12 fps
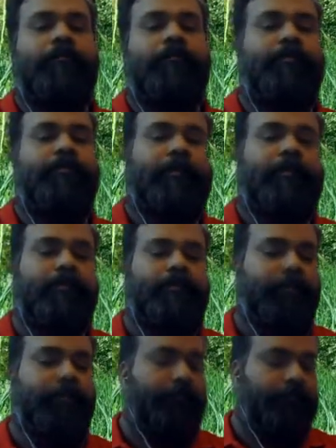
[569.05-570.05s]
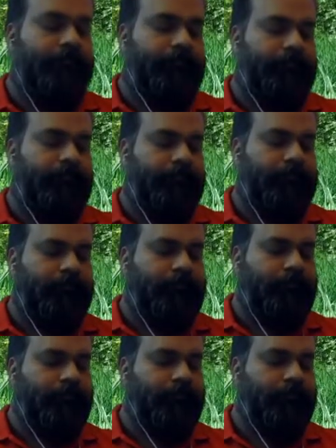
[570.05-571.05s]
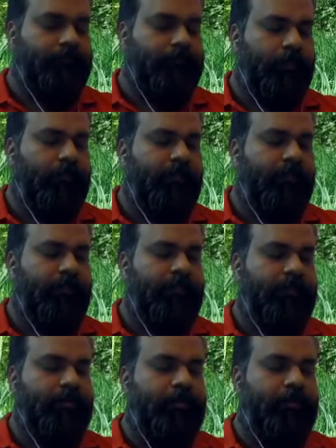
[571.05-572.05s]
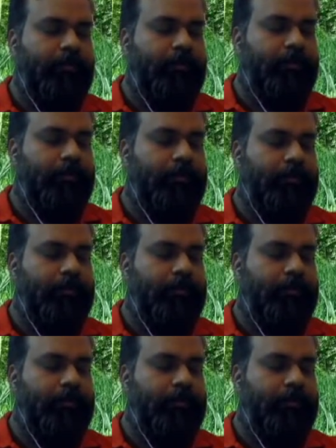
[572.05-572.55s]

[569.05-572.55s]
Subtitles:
which has been mentioned in.